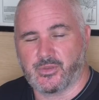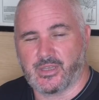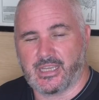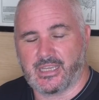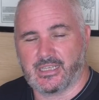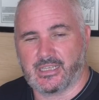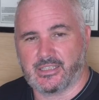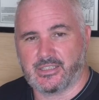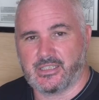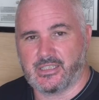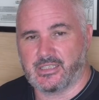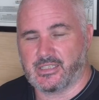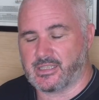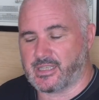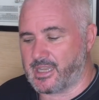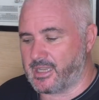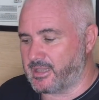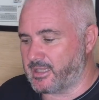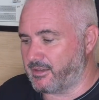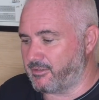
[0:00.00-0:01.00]
They can actually
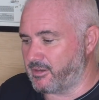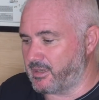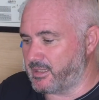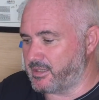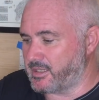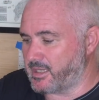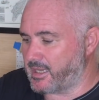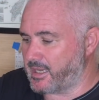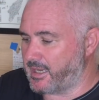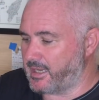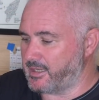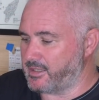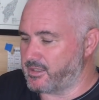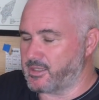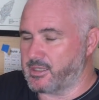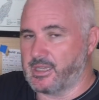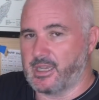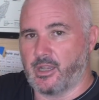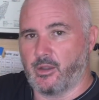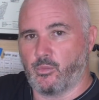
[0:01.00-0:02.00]
stand there and indicate